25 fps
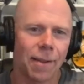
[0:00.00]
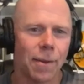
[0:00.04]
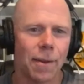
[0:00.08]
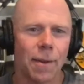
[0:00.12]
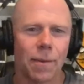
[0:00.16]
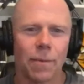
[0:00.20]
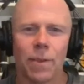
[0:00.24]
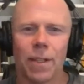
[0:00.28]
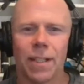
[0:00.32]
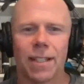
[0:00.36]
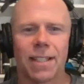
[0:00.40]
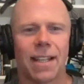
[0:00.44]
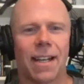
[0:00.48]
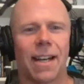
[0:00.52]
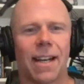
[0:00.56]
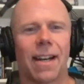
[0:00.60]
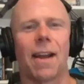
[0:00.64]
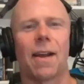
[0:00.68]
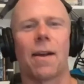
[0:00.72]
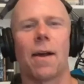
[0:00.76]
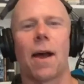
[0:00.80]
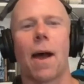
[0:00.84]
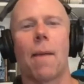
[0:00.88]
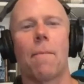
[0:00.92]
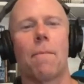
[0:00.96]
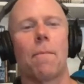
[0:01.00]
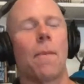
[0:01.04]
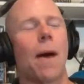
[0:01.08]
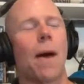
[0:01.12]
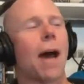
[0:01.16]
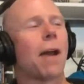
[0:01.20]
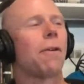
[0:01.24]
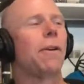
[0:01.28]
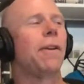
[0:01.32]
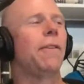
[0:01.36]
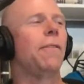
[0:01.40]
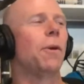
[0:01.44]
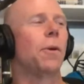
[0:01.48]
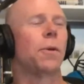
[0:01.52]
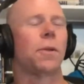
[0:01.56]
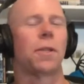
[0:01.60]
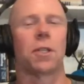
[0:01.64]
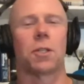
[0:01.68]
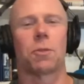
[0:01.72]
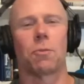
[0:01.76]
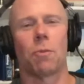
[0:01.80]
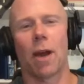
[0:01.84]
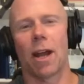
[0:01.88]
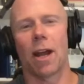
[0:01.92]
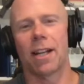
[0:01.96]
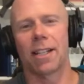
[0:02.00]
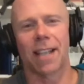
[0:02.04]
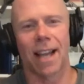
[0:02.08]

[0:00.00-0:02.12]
Listen, I don't even know what the spread is.